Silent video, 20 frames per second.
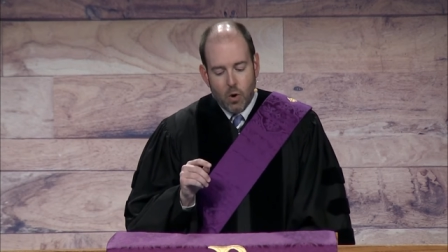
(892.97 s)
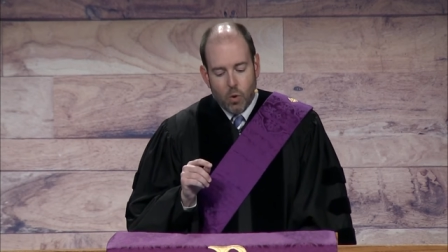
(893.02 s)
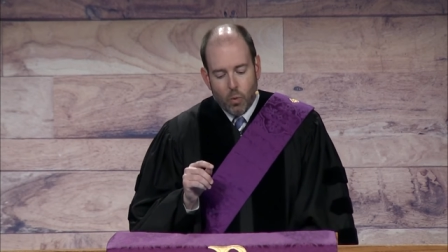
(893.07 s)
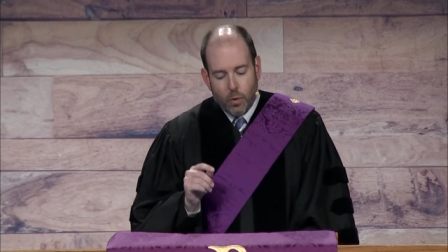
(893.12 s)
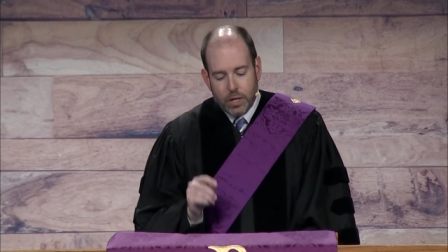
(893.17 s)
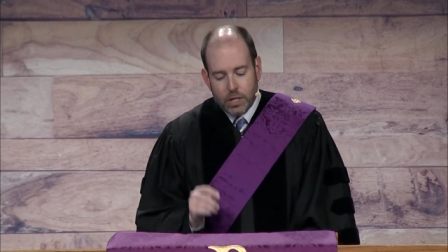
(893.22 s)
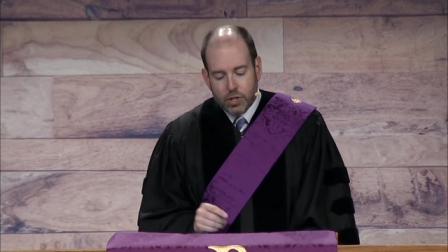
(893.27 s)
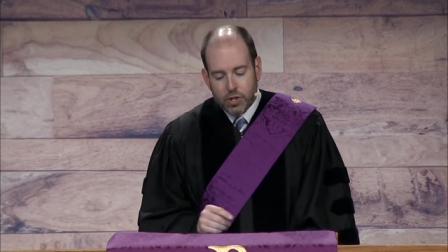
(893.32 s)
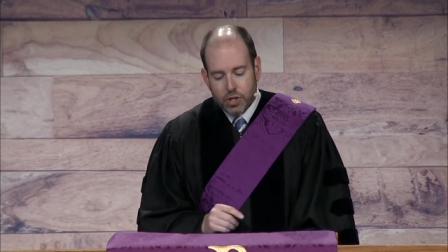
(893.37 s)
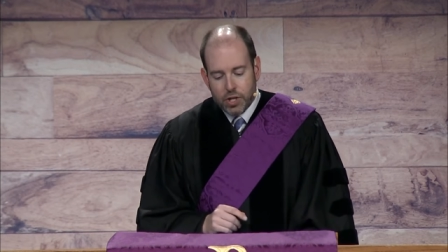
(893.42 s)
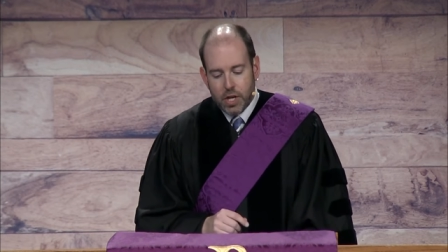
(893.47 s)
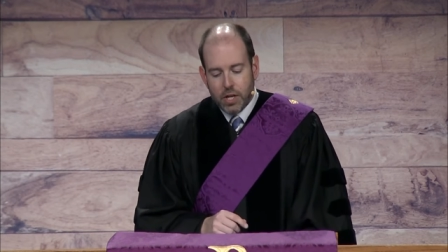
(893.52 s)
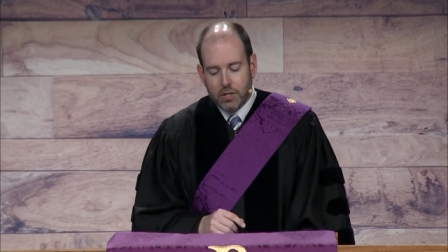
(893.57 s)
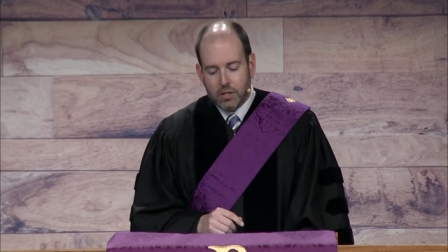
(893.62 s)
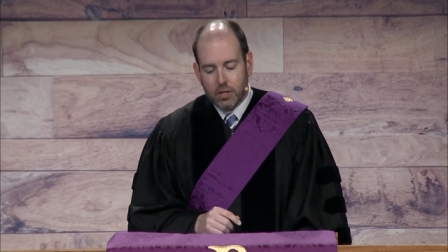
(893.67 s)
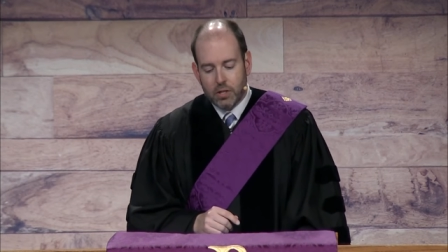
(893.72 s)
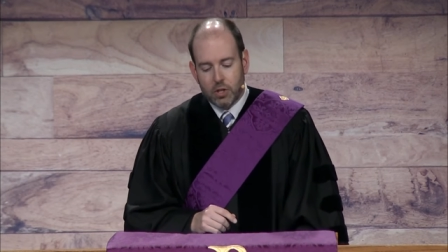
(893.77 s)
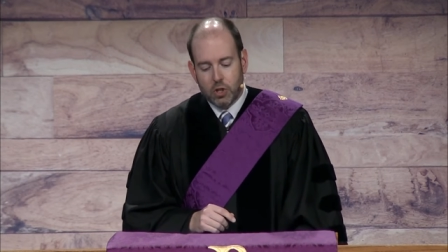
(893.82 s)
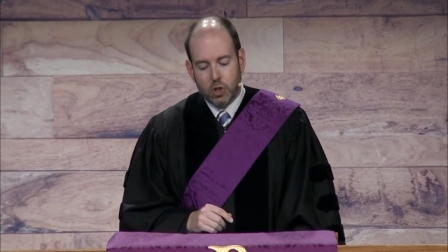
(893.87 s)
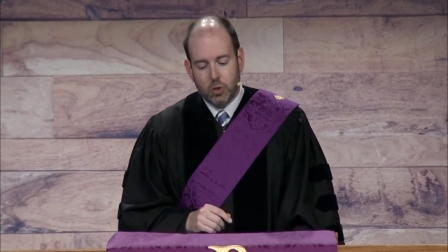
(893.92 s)
When
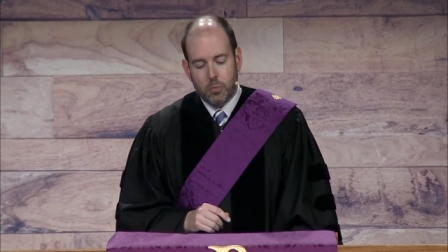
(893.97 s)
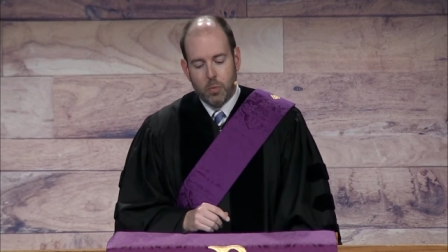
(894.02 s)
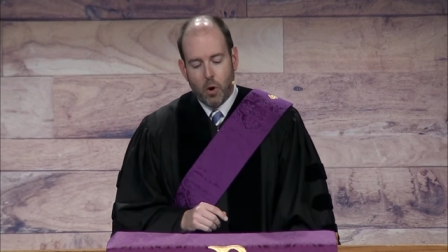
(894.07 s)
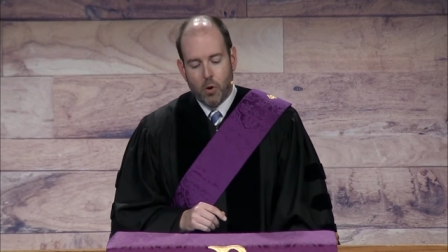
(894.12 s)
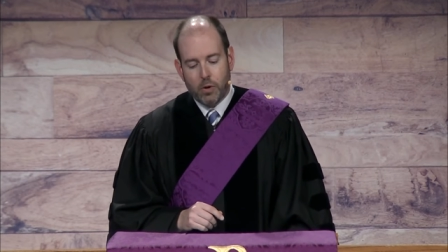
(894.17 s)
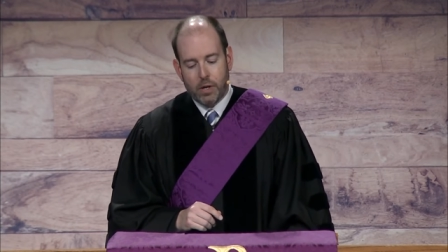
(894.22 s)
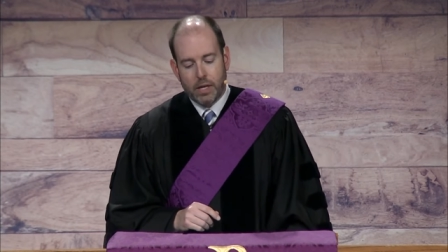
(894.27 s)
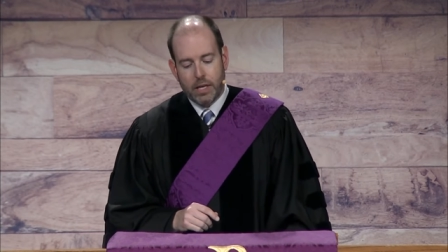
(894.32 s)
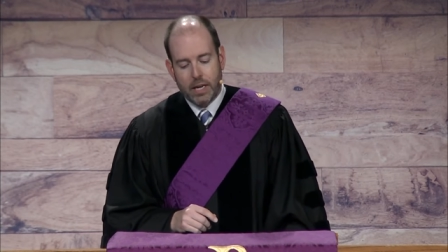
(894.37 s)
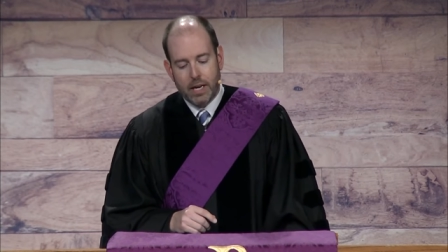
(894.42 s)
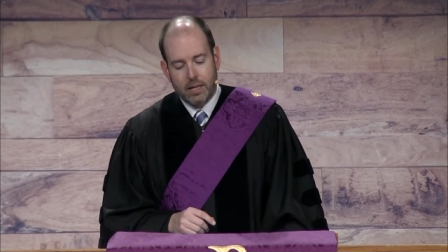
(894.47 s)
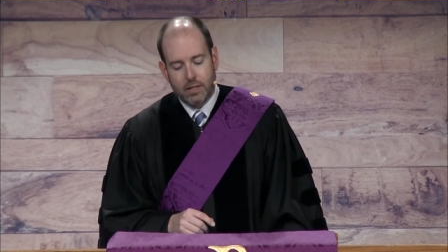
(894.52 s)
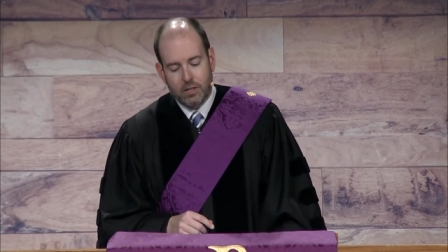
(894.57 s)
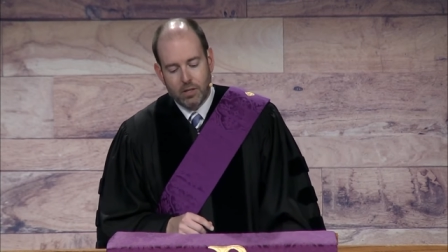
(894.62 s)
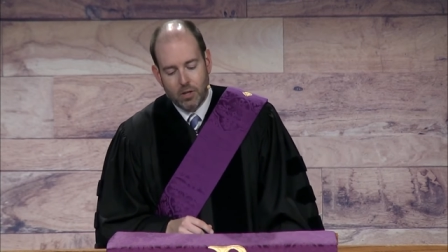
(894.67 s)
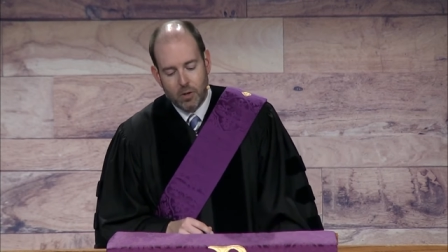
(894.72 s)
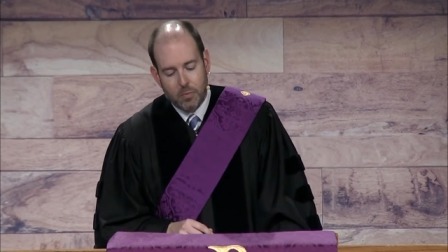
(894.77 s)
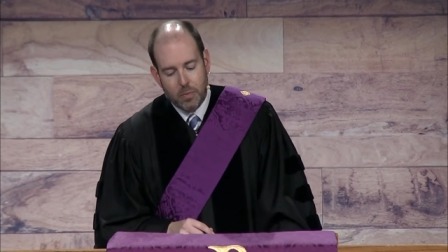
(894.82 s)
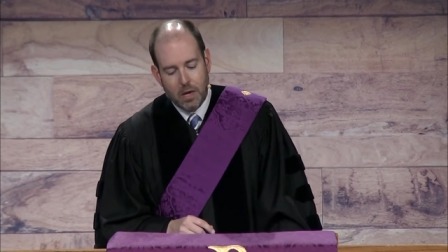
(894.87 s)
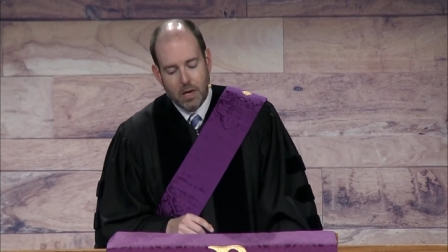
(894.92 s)
Jesus spoke again
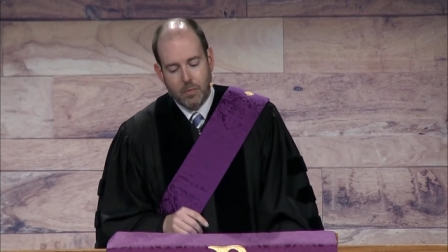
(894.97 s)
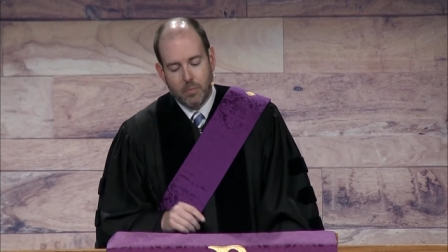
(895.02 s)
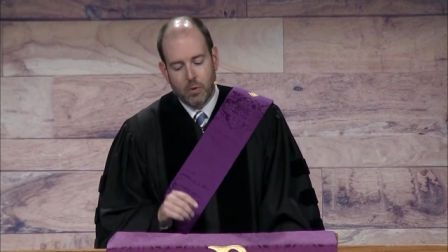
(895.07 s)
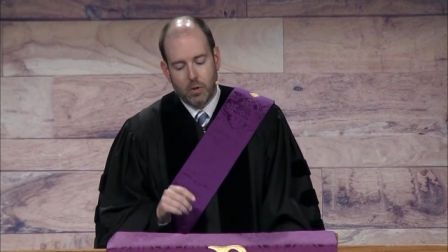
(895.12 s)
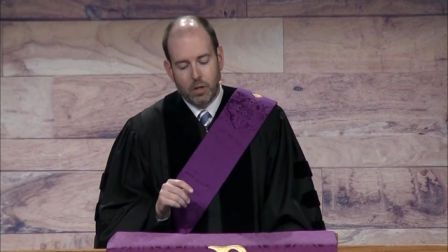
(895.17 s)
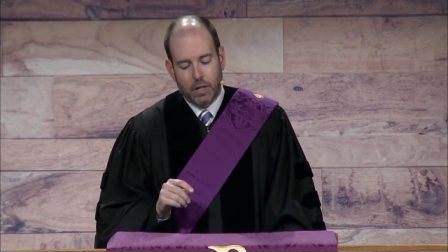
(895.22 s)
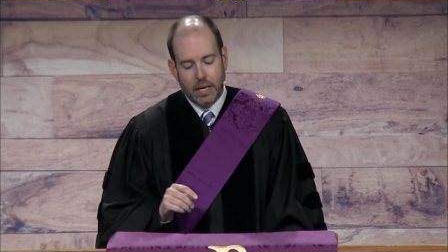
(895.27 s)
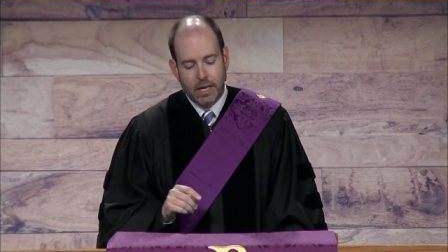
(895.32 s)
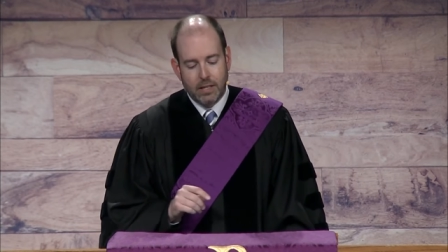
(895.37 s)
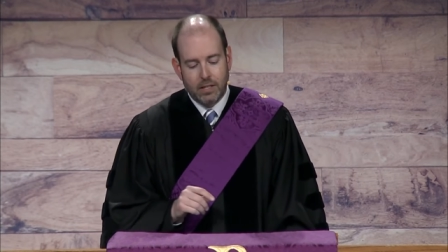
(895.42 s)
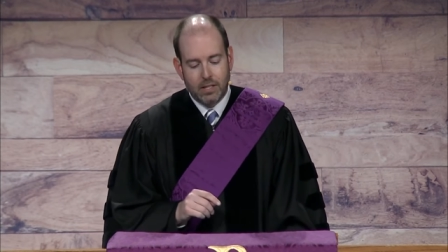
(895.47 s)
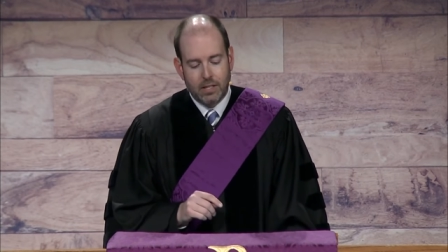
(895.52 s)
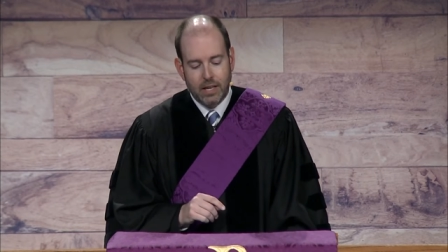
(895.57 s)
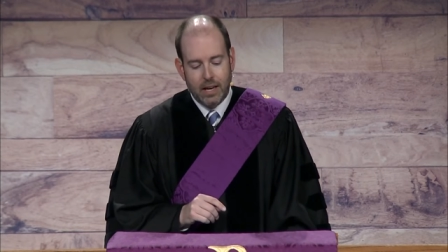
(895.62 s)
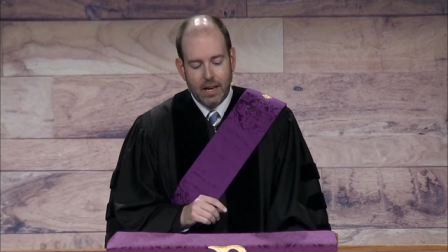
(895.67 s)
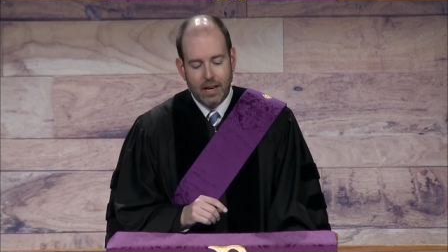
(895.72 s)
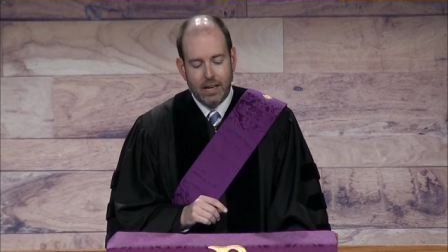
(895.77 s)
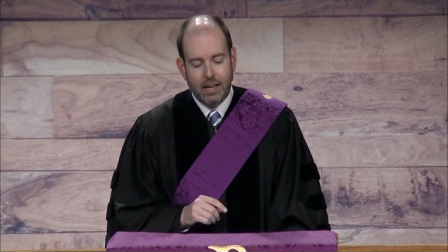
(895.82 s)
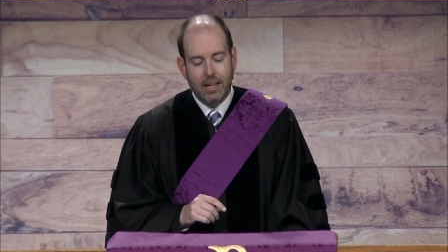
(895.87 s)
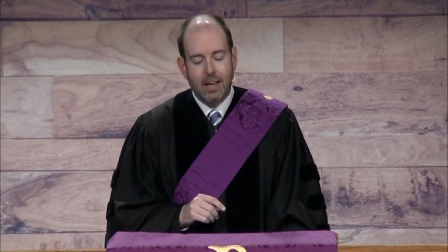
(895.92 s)
to the people, he
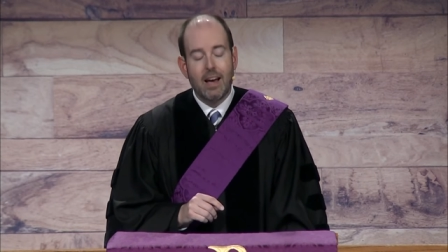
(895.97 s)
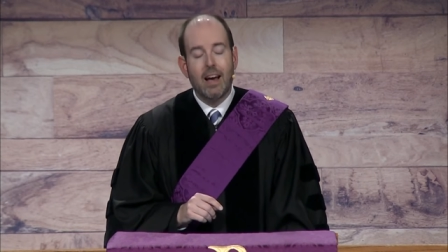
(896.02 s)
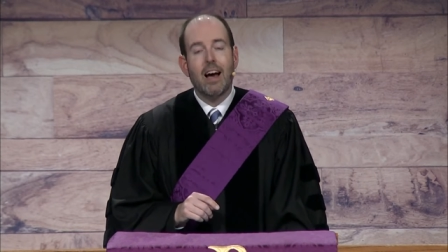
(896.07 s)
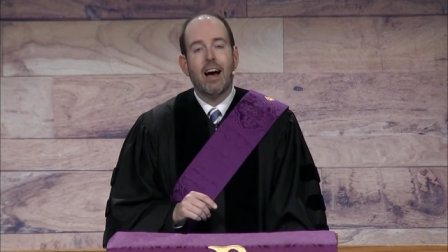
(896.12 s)
said,